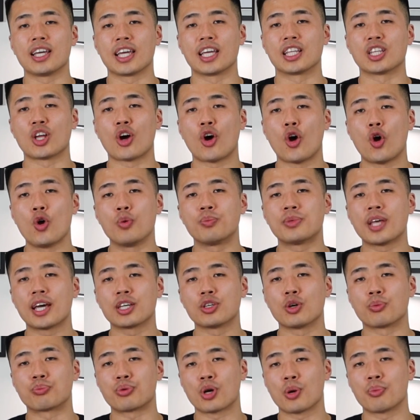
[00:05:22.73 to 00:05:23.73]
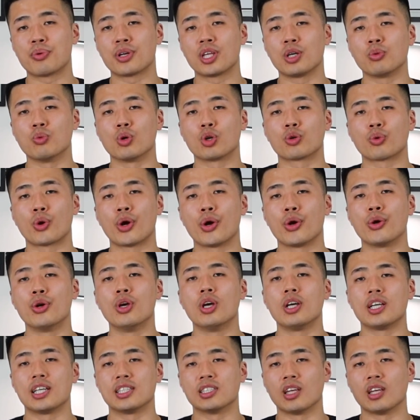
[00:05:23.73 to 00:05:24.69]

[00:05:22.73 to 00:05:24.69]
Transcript: in the hope that your property will grow